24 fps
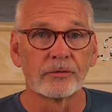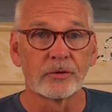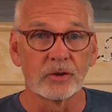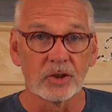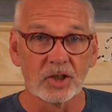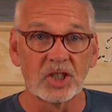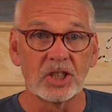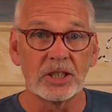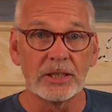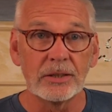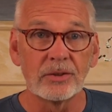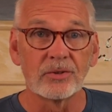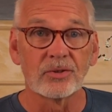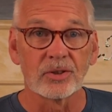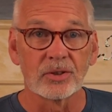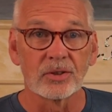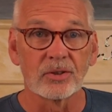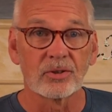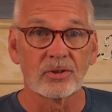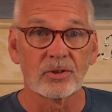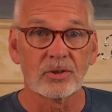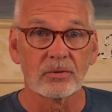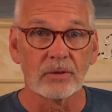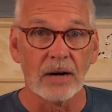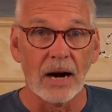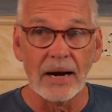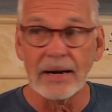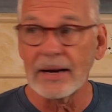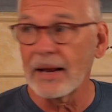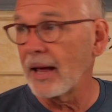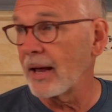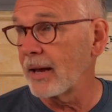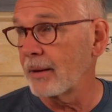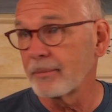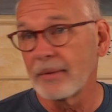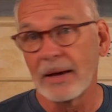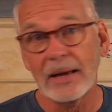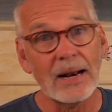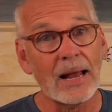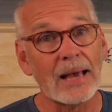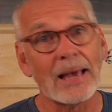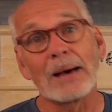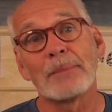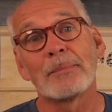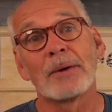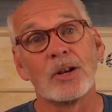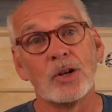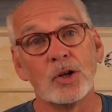For Jesus, right? Hey, man, I
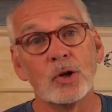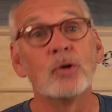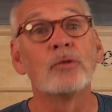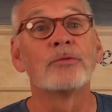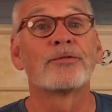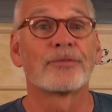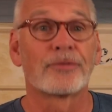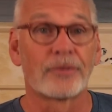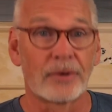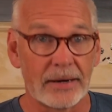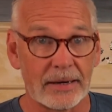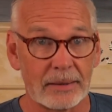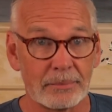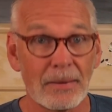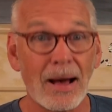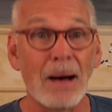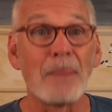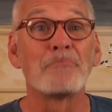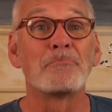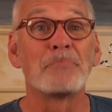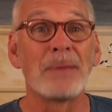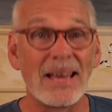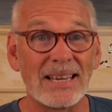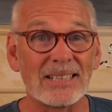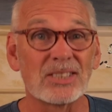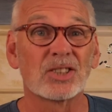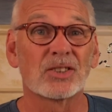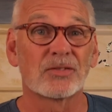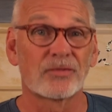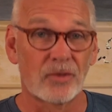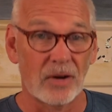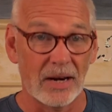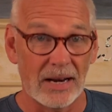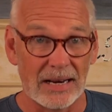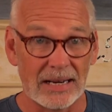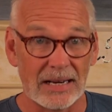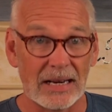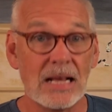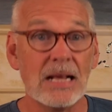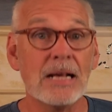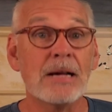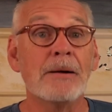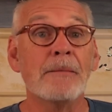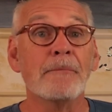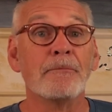got my new friend, my best friend,